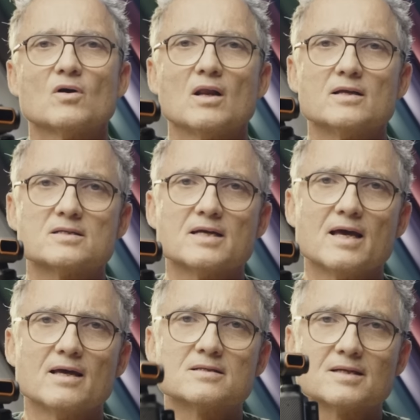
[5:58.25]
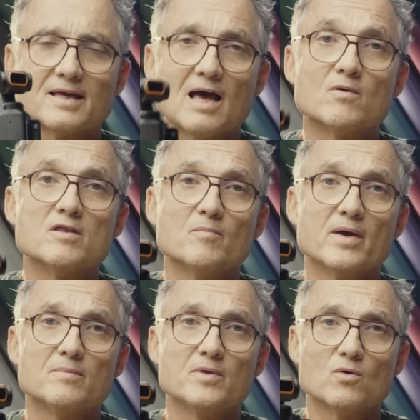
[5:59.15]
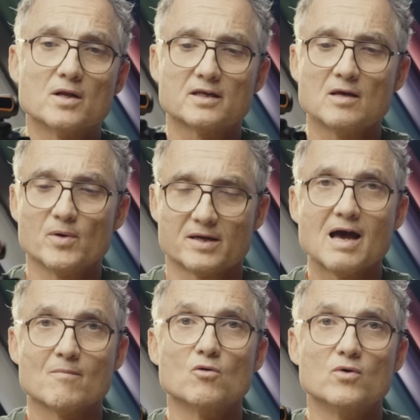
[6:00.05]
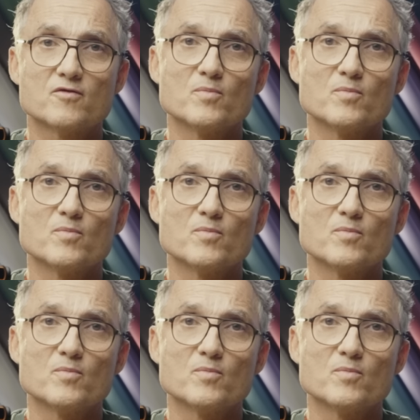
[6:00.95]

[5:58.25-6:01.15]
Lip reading: Let's say it's the camera that made me want to keep a camera with